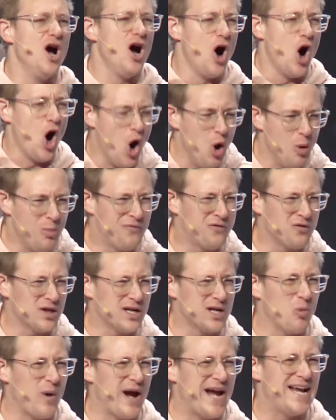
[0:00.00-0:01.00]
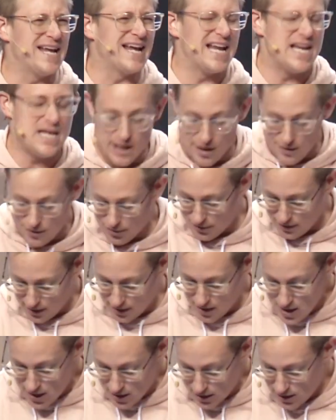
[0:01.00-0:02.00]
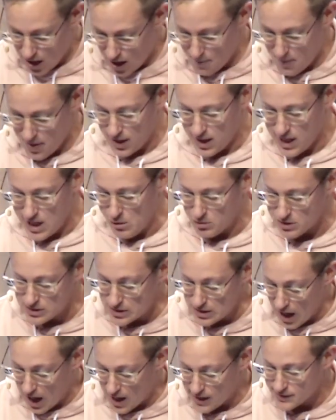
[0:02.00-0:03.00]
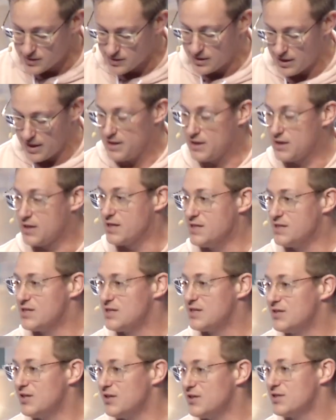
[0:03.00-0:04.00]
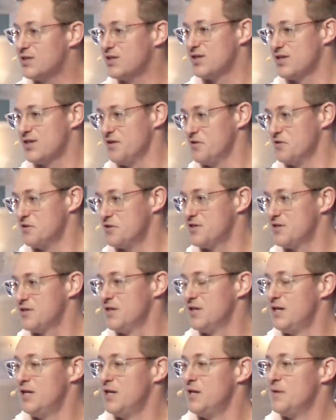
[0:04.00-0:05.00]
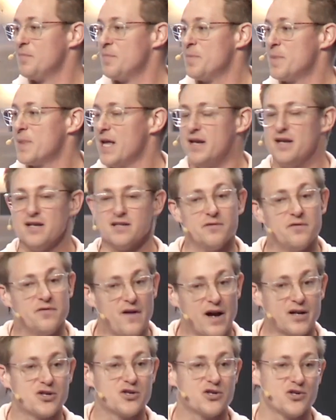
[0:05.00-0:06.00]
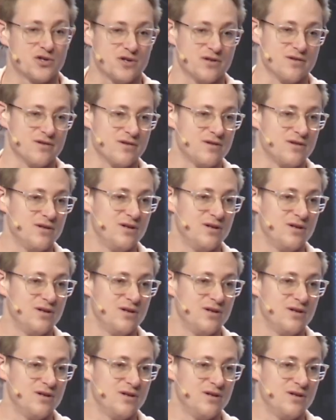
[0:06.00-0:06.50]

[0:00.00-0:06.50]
hopefully waiting and nothing coming. He was constant and consistent in his affection